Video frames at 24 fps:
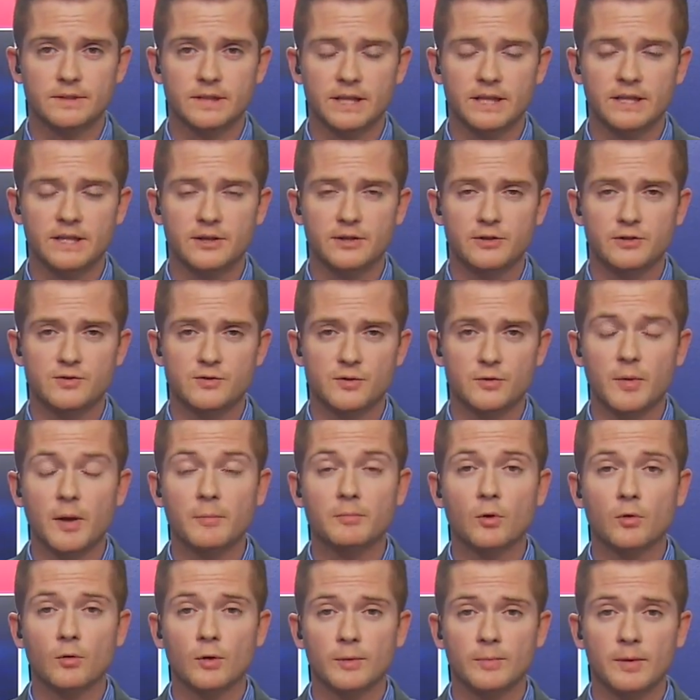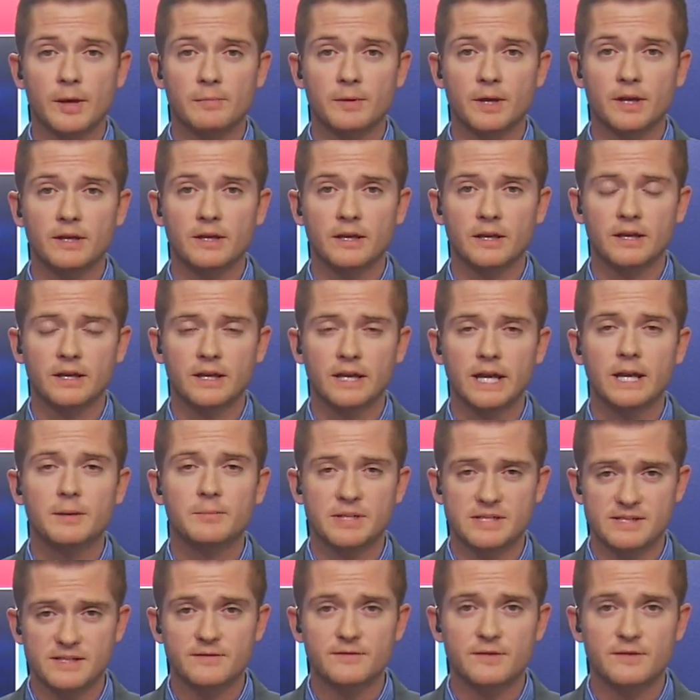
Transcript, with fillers: In the newsroom, I'm Corey Pippen, NBC